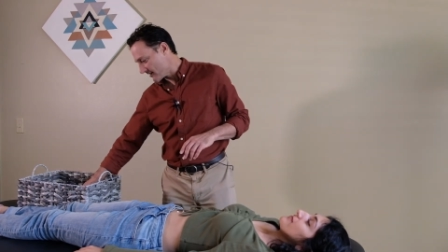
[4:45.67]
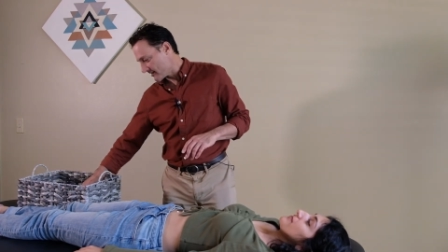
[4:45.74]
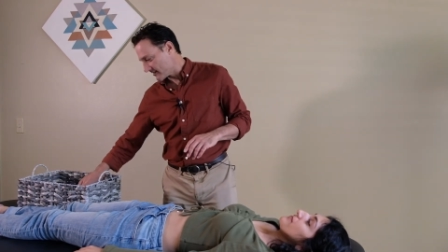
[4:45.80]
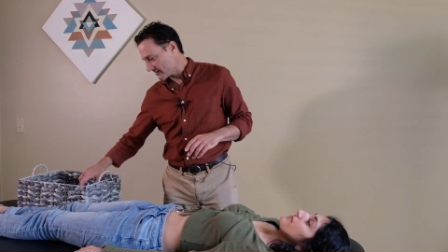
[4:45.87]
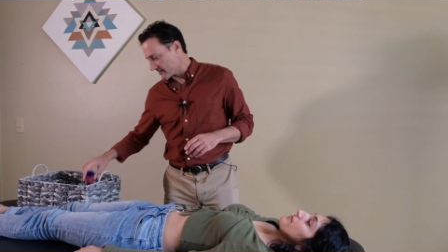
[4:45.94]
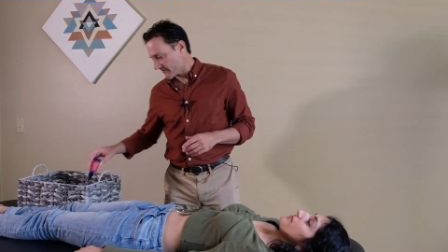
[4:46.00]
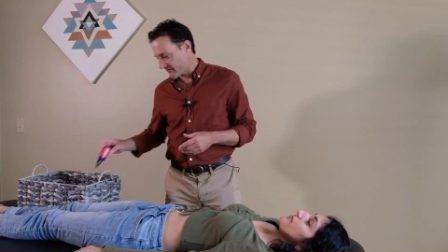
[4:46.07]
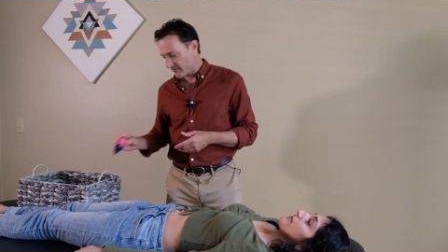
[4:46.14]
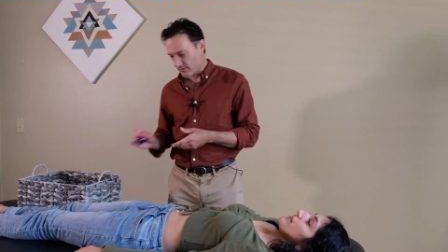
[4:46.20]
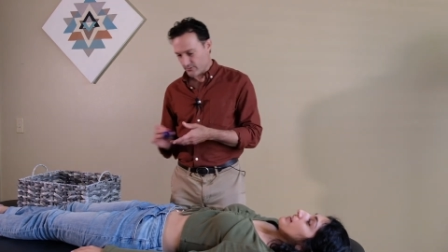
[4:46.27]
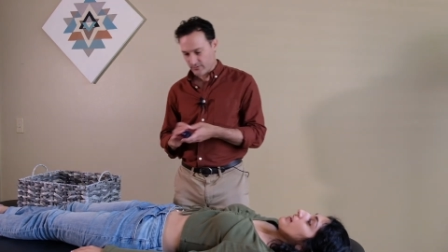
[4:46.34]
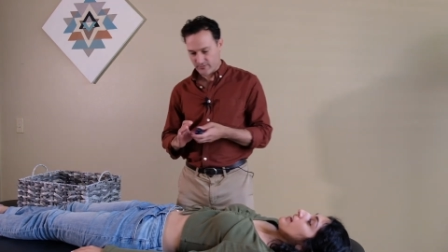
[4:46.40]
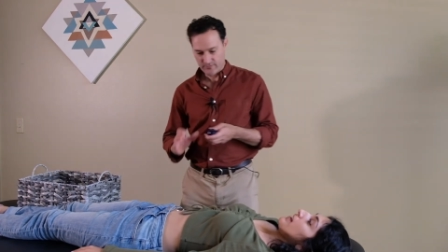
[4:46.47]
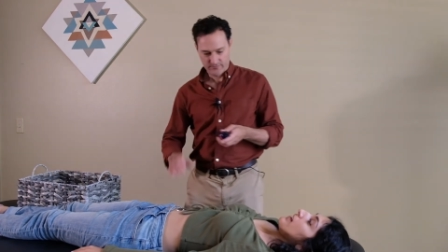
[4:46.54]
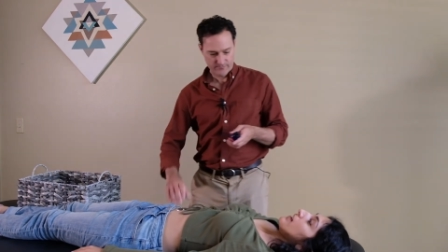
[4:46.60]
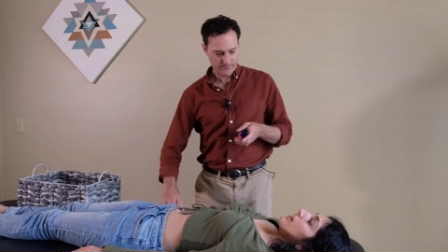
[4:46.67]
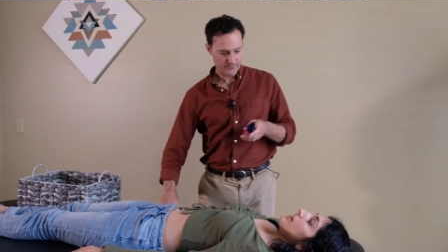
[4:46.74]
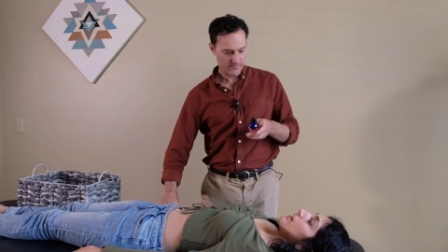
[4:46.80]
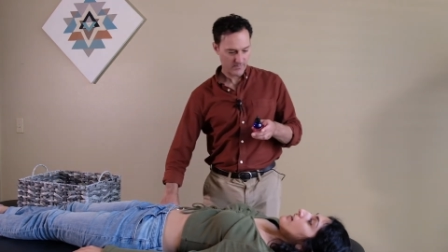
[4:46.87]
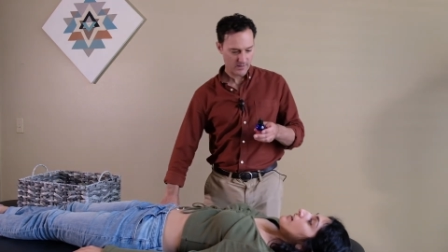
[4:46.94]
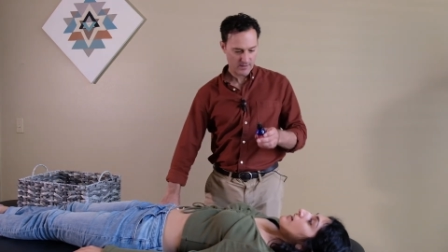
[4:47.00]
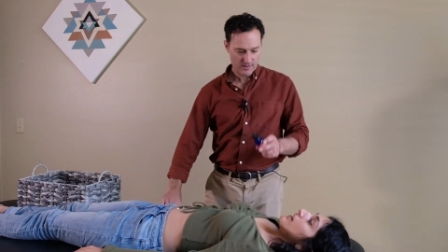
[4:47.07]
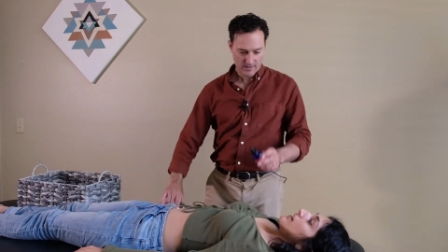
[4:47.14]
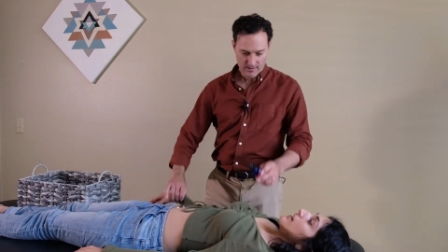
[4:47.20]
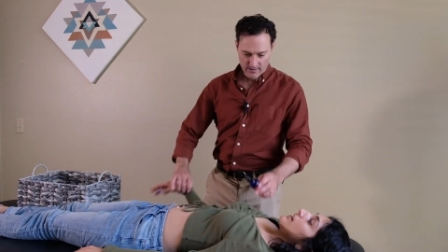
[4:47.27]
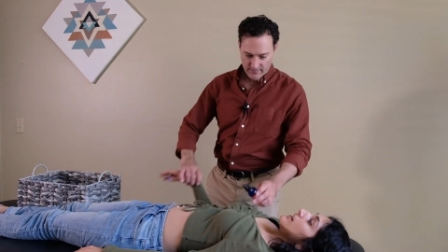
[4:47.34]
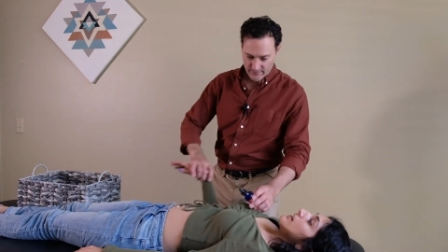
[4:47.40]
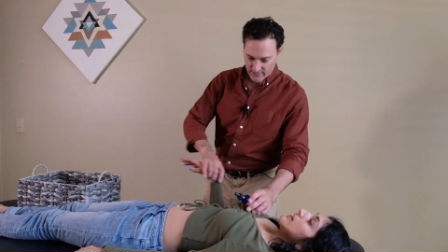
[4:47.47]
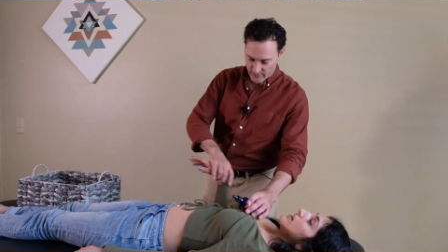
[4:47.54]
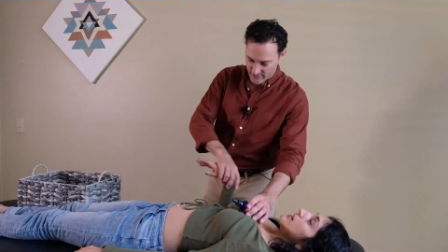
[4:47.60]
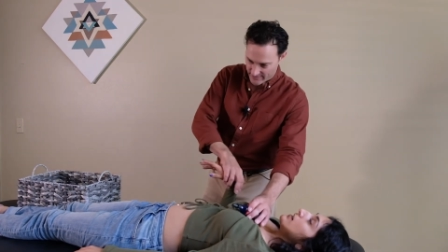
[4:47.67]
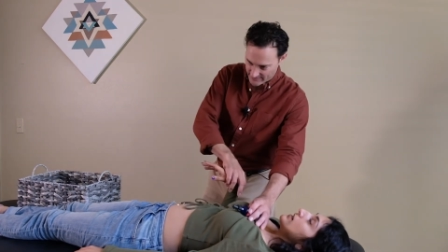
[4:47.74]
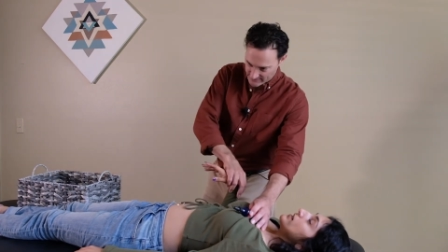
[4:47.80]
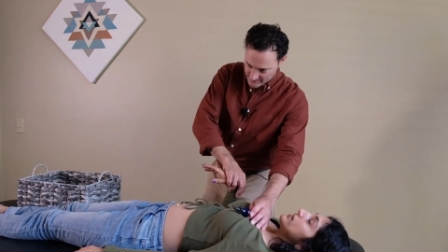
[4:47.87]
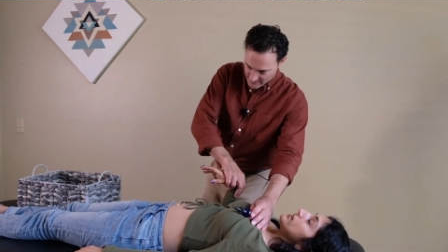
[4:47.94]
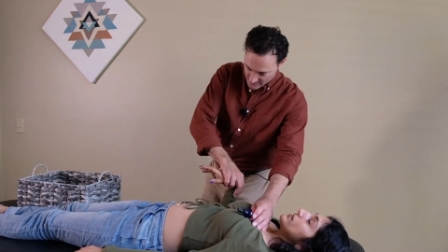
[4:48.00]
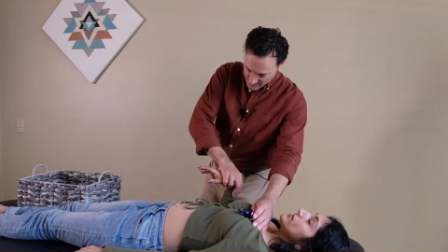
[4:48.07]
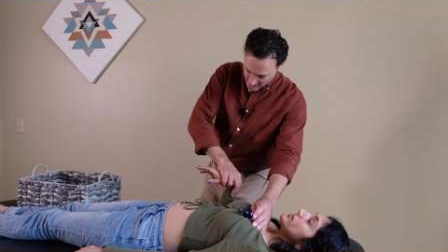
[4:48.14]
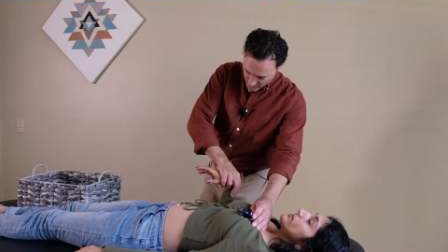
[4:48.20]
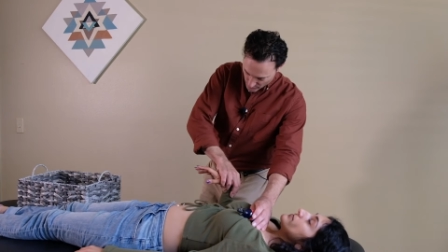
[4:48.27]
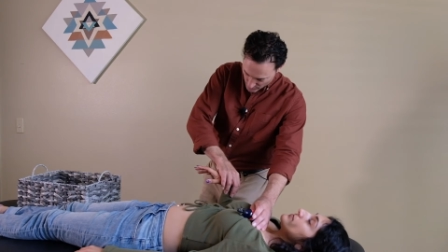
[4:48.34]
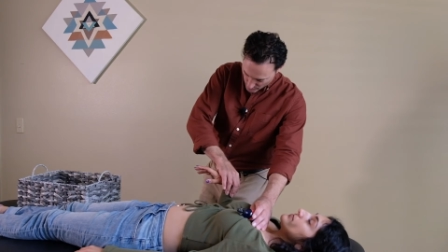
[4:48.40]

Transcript: there's a few things that she would